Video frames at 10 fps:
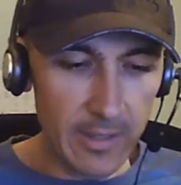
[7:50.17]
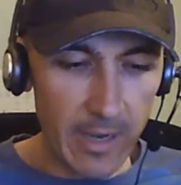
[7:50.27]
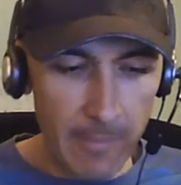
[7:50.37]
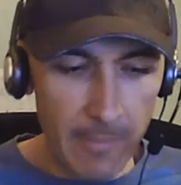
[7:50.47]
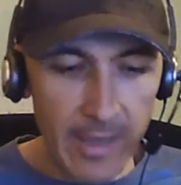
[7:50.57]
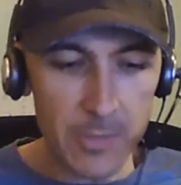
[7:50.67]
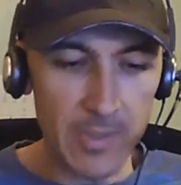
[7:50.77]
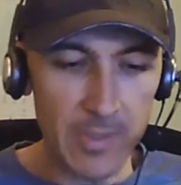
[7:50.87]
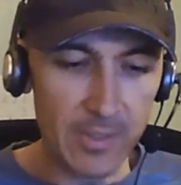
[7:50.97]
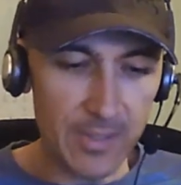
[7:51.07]
and
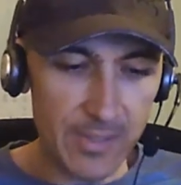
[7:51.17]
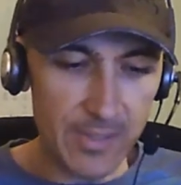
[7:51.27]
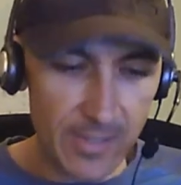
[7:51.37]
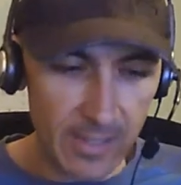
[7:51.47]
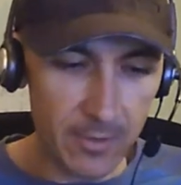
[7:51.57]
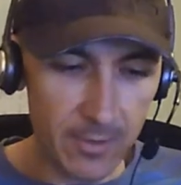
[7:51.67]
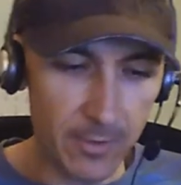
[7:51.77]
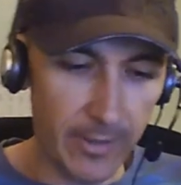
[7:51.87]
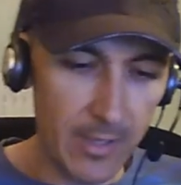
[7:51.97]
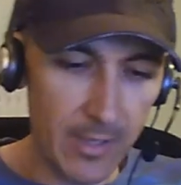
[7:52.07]
management is the second
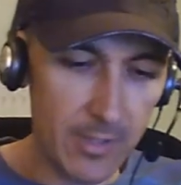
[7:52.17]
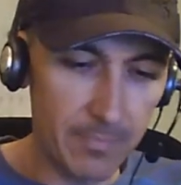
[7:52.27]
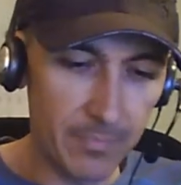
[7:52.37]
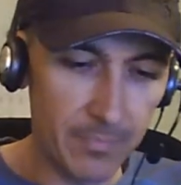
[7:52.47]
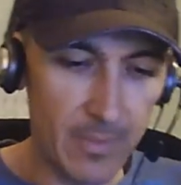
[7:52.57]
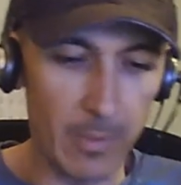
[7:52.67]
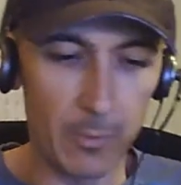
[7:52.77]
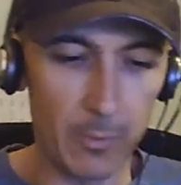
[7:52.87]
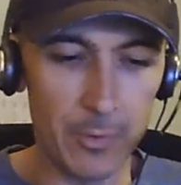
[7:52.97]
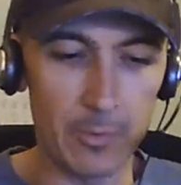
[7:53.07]
creation, but
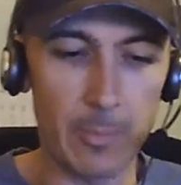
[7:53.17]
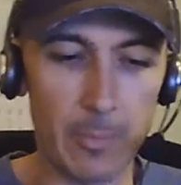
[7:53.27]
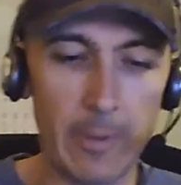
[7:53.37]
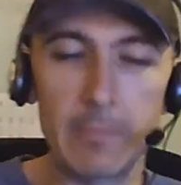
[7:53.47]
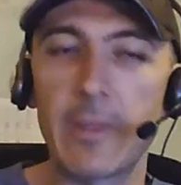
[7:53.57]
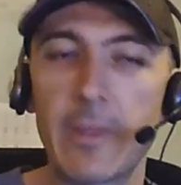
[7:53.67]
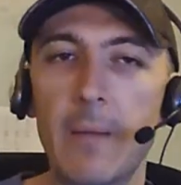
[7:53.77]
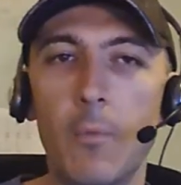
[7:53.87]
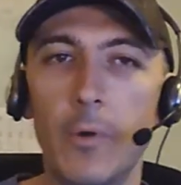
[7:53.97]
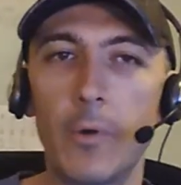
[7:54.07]
we'll talk about
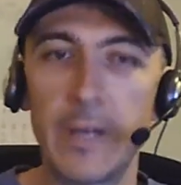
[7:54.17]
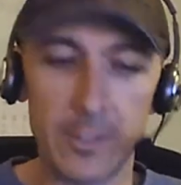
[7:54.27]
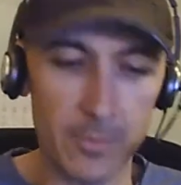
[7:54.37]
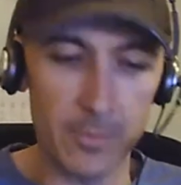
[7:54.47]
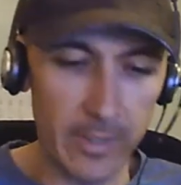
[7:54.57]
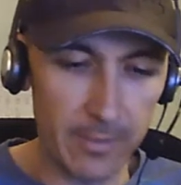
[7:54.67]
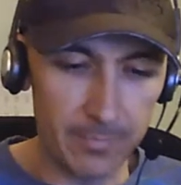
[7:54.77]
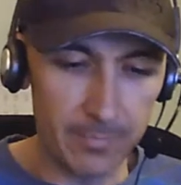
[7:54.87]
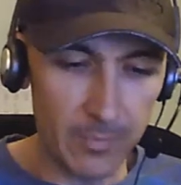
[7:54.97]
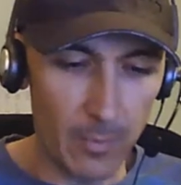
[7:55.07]
that more next week
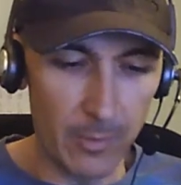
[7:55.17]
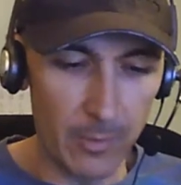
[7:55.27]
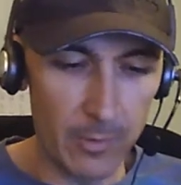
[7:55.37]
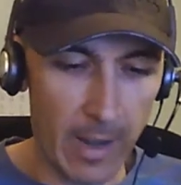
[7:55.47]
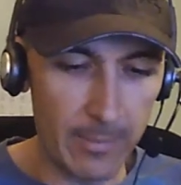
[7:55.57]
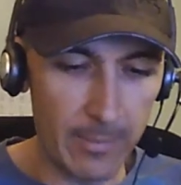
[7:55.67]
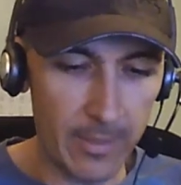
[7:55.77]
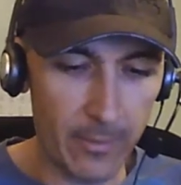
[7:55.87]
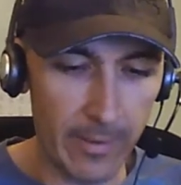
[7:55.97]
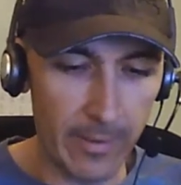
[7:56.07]
when we do Habit
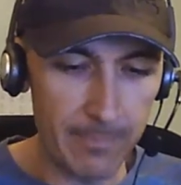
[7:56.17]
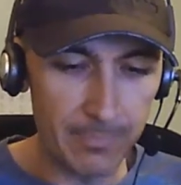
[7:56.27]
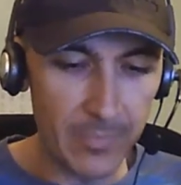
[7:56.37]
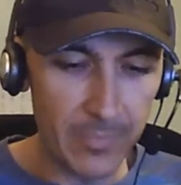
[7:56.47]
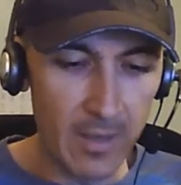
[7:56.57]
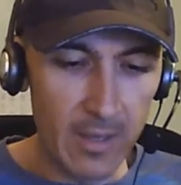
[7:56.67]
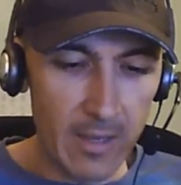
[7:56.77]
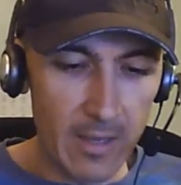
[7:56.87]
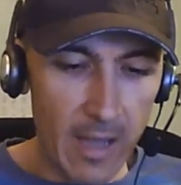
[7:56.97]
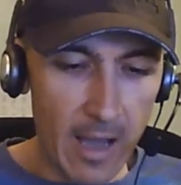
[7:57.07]
3.
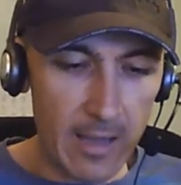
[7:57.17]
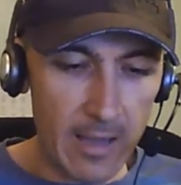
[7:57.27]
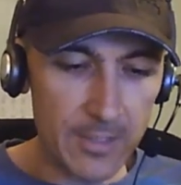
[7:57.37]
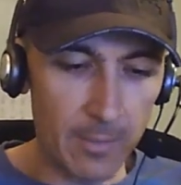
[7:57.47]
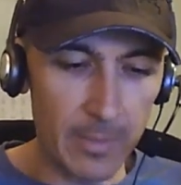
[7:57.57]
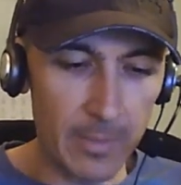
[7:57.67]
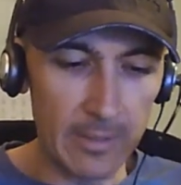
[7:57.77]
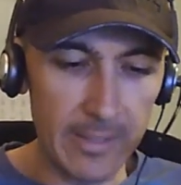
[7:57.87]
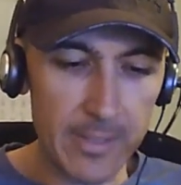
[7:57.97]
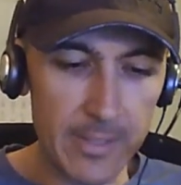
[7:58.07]
But
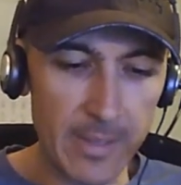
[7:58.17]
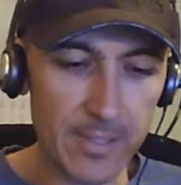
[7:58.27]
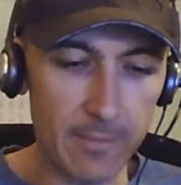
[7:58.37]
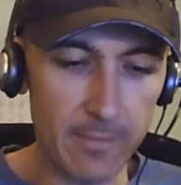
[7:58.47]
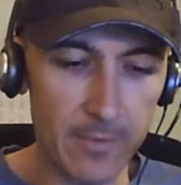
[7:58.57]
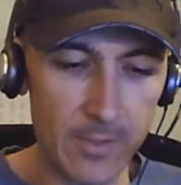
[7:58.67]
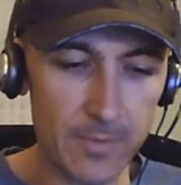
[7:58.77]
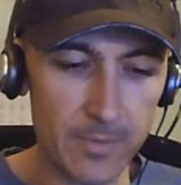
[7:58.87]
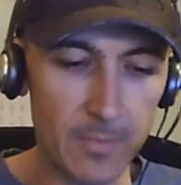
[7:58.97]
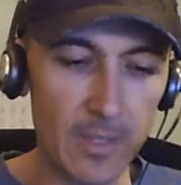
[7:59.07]
leadership has to come
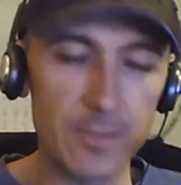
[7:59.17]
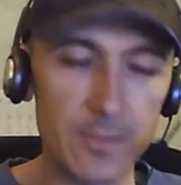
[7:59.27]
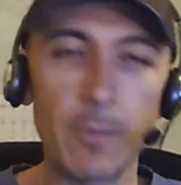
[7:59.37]
first. So